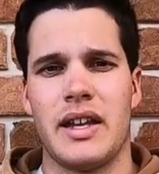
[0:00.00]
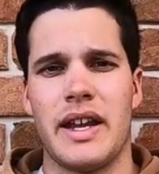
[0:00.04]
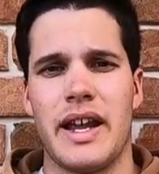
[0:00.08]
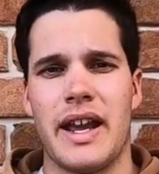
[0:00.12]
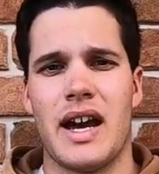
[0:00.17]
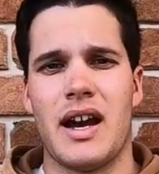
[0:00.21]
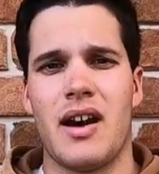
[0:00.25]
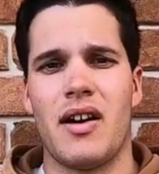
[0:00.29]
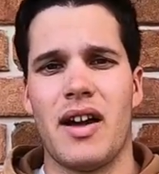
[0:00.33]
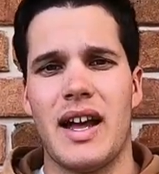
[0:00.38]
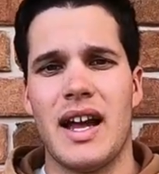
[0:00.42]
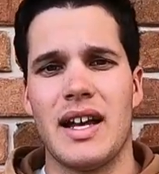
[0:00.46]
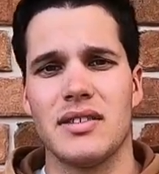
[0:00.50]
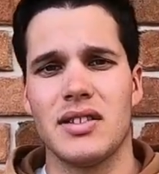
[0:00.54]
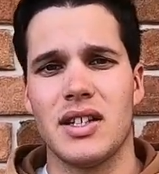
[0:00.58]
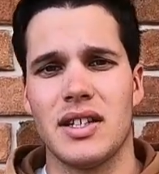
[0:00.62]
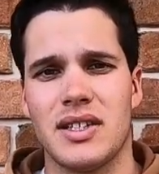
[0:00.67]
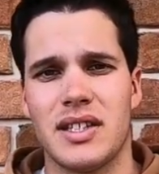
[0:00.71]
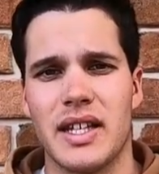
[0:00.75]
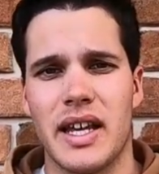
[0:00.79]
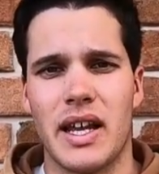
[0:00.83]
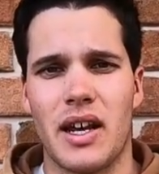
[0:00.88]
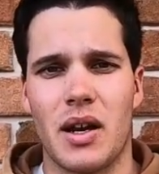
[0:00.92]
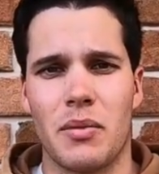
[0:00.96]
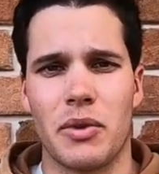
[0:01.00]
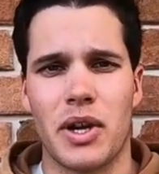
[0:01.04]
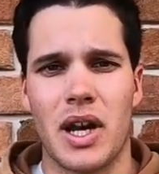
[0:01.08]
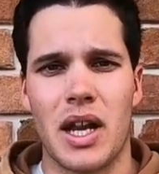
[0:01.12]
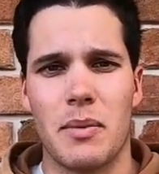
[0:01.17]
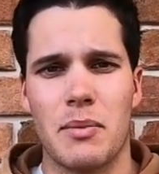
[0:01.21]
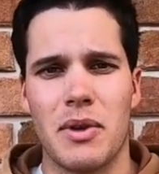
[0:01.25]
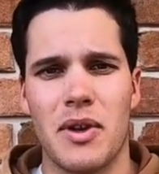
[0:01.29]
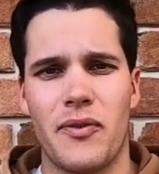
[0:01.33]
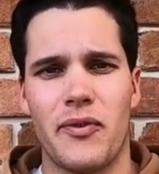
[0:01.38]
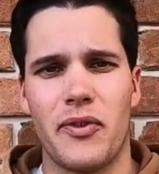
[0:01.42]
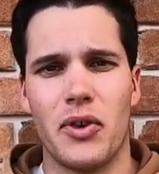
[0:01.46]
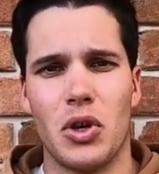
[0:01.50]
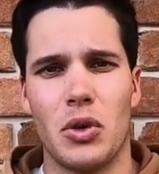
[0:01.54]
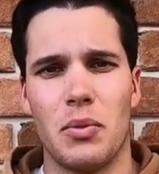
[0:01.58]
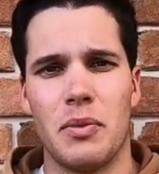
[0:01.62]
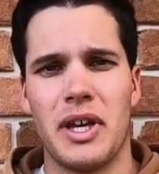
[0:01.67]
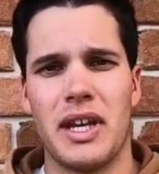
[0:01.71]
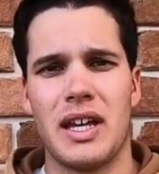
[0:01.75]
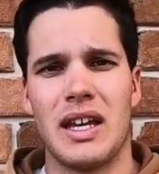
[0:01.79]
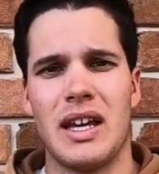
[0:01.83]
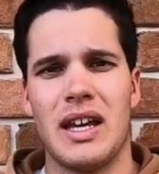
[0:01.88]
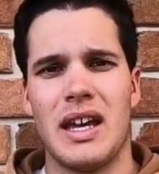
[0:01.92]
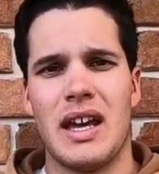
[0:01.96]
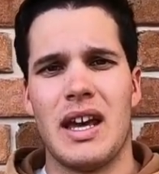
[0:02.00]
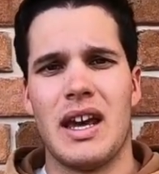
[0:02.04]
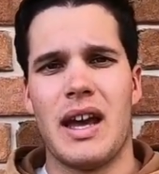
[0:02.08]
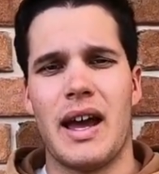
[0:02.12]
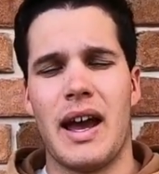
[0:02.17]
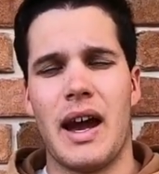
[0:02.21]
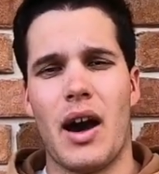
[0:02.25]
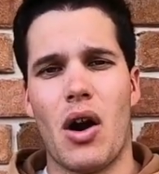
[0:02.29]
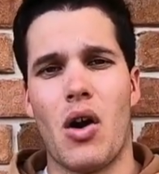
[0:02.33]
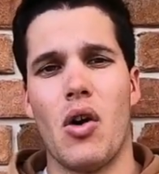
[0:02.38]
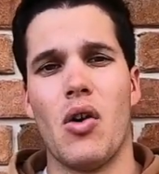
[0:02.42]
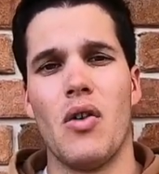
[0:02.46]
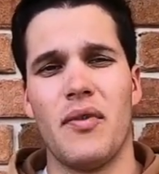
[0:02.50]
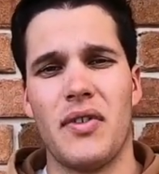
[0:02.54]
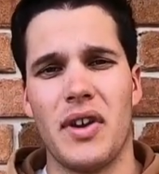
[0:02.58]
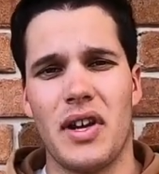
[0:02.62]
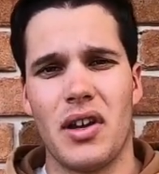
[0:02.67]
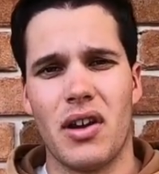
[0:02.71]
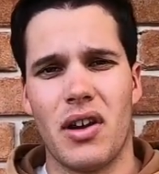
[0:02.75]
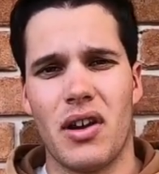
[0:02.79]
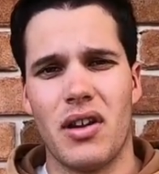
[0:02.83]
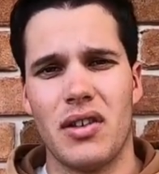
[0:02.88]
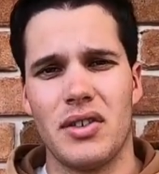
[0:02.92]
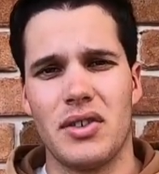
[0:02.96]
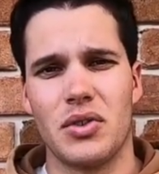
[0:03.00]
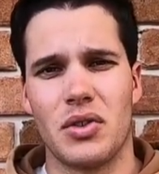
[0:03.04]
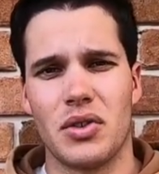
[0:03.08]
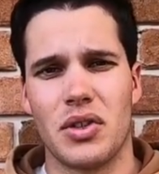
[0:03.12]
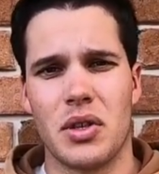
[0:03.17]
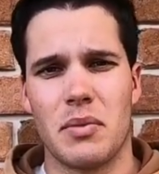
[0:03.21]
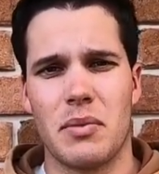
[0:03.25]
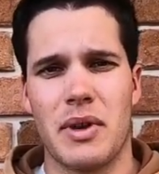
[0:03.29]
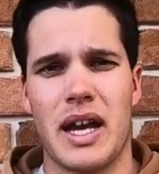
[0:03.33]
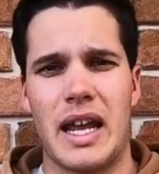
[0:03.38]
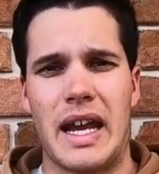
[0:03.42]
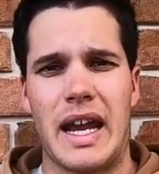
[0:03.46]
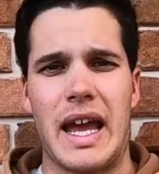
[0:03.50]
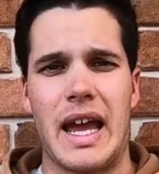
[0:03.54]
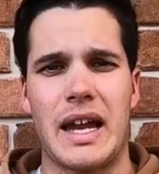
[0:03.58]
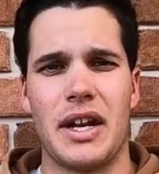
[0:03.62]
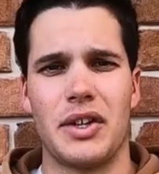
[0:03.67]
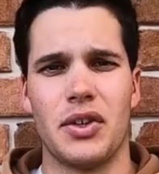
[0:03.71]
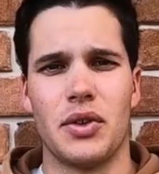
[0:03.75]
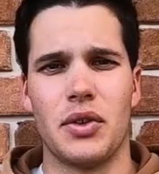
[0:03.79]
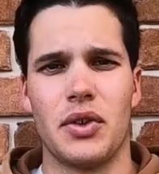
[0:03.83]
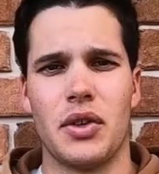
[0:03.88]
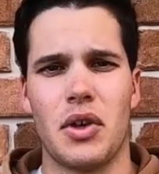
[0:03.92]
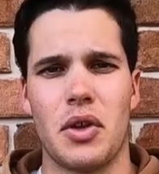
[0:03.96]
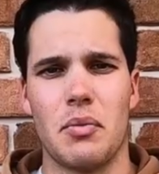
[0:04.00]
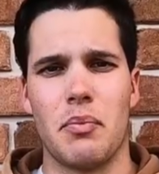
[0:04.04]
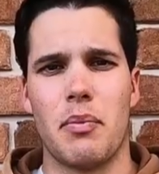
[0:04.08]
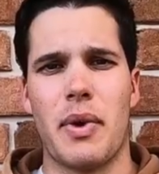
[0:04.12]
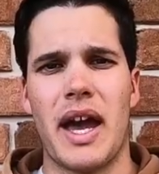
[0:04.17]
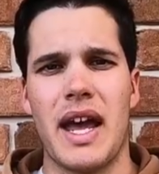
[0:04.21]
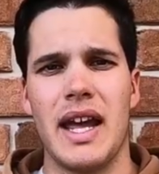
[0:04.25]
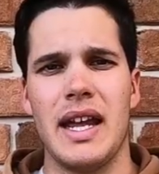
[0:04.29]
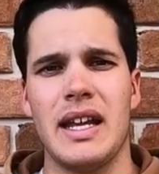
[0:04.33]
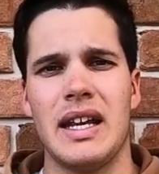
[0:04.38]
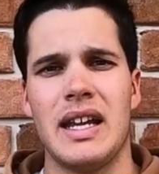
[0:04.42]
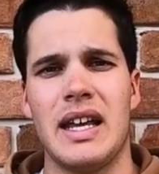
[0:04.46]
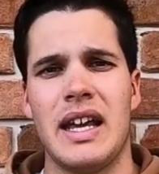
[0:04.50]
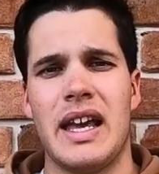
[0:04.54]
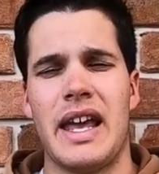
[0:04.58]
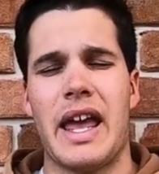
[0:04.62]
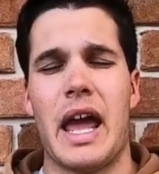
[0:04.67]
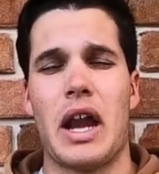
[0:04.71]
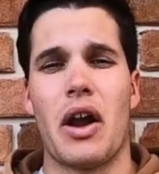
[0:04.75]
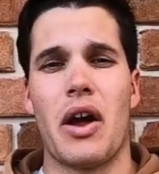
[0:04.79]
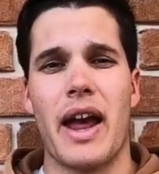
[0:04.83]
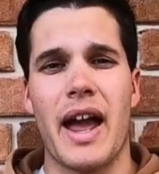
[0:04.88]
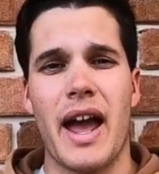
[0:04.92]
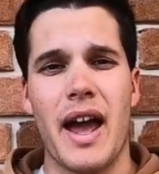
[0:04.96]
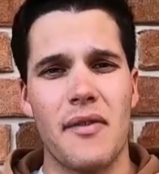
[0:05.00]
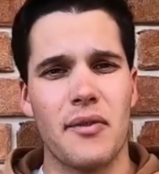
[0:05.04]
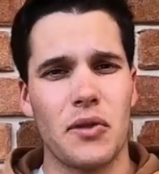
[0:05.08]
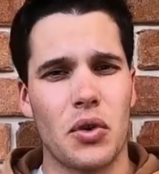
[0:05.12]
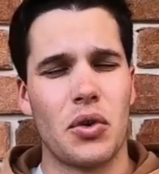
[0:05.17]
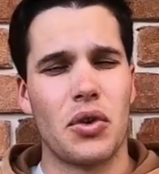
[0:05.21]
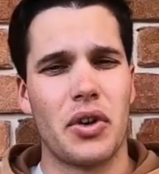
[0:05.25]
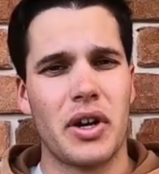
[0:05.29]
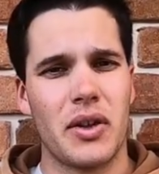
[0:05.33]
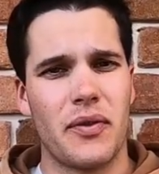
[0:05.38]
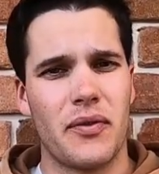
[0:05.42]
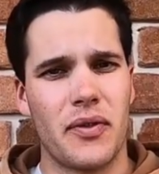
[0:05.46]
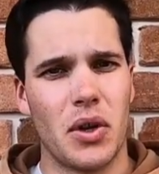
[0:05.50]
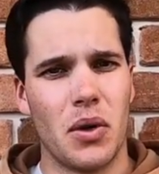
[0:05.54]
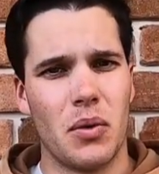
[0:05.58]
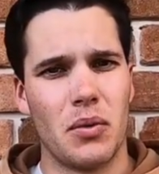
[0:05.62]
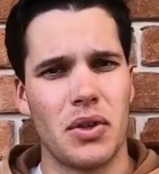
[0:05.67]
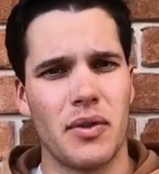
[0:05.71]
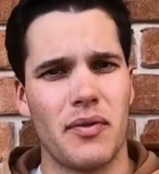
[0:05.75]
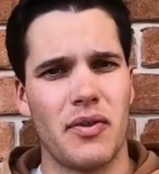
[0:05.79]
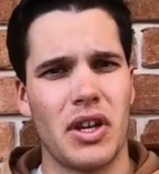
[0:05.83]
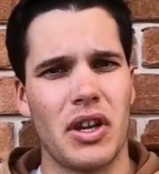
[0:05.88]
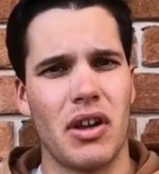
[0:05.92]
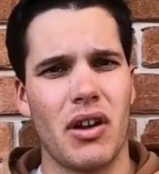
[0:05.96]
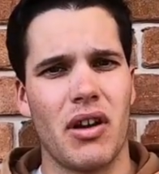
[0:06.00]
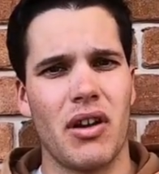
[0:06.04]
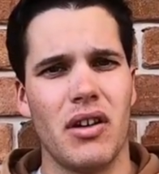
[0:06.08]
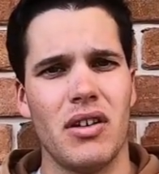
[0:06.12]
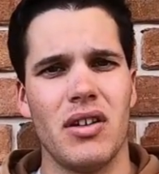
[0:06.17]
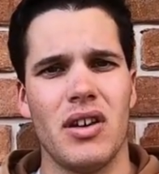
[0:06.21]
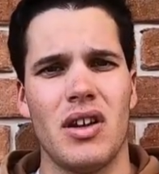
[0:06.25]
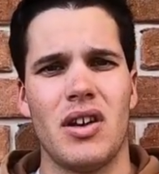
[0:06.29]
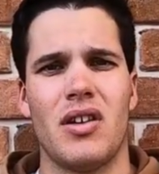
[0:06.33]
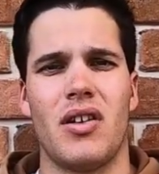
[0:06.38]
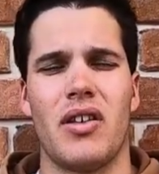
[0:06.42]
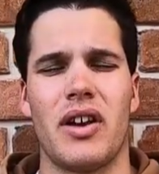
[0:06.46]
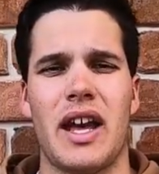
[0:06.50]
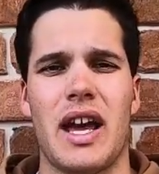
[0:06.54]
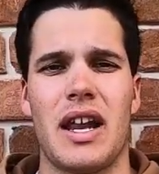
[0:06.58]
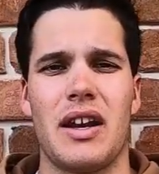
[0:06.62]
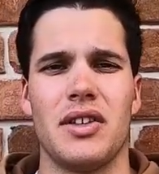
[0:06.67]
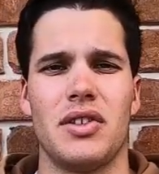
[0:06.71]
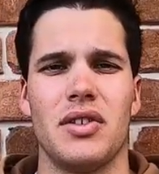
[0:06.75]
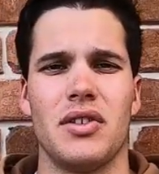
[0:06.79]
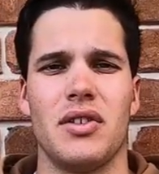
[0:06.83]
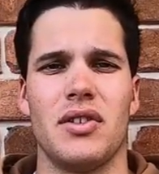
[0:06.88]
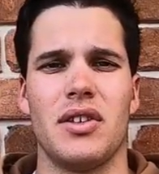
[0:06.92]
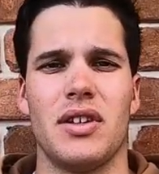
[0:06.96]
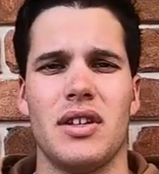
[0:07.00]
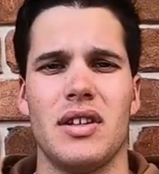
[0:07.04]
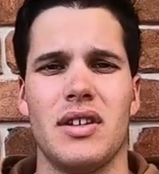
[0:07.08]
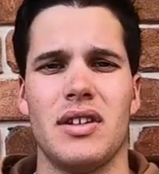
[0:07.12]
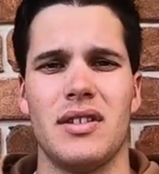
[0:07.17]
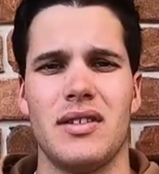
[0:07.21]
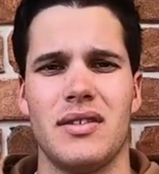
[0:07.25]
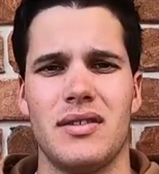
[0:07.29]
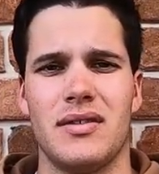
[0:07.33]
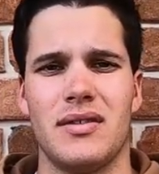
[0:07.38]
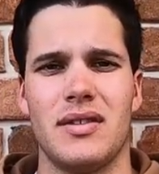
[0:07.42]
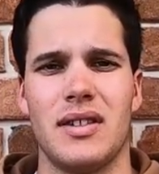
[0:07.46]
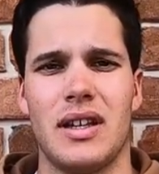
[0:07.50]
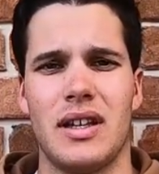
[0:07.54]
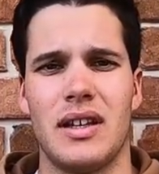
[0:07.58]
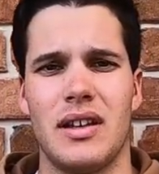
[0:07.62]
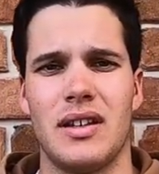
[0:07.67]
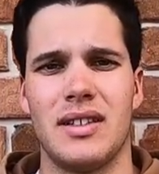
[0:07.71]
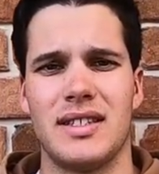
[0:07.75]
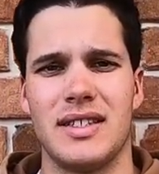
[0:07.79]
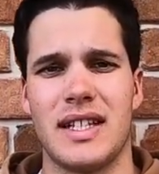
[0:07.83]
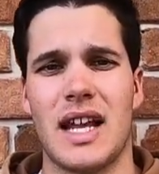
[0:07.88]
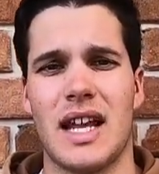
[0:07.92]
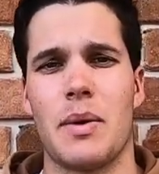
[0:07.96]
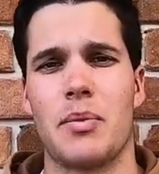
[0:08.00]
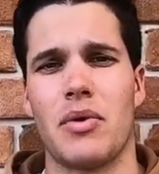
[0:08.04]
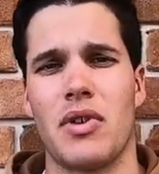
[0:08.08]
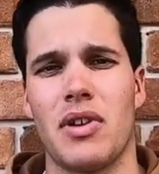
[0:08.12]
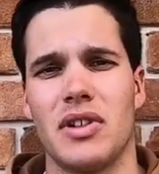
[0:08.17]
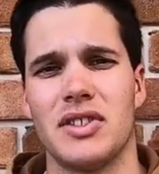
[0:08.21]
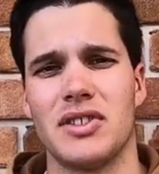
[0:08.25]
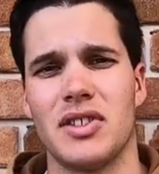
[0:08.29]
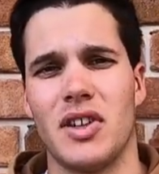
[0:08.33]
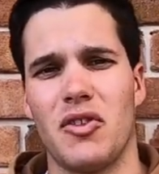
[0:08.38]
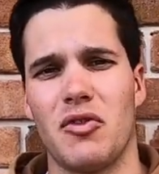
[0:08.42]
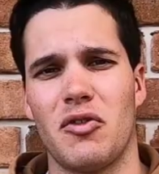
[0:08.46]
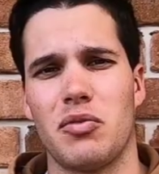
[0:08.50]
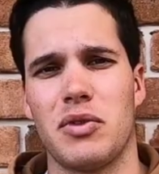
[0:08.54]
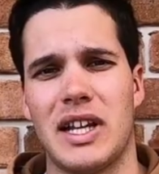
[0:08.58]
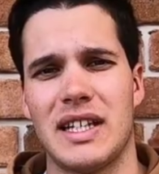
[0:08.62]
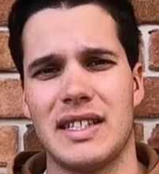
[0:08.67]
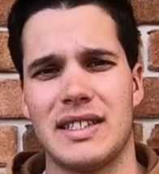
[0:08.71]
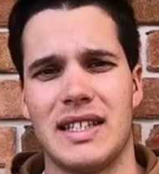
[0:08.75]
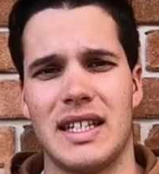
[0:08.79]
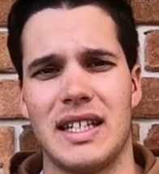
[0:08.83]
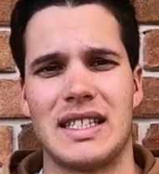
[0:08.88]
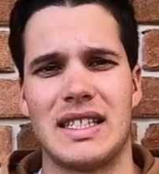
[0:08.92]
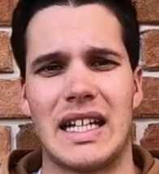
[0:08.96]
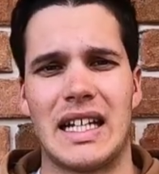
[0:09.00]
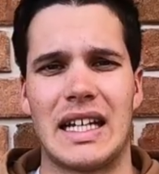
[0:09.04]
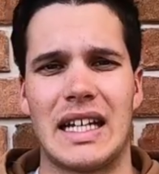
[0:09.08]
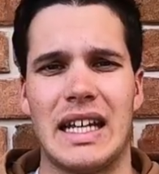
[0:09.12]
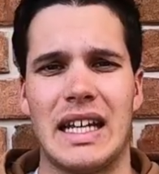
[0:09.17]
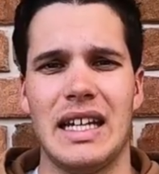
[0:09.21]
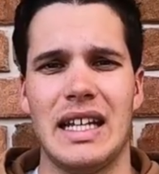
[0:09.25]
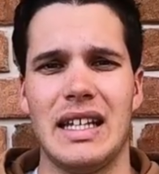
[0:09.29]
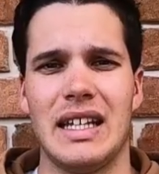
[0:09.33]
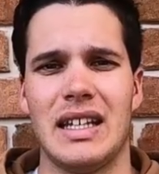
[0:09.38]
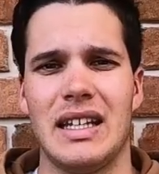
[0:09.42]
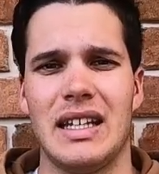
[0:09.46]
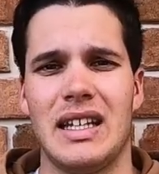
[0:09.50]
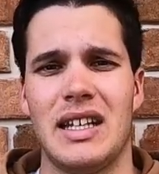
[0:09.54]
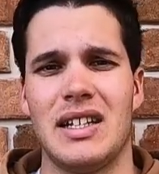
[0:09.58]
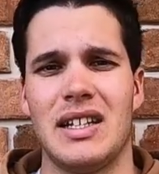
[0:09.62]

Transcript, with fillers: Now, as I said, I'm gonna be filming a whole video talking about how to do it on bait, and I have already filmed a video on how to do the snapper on soft plastic technique.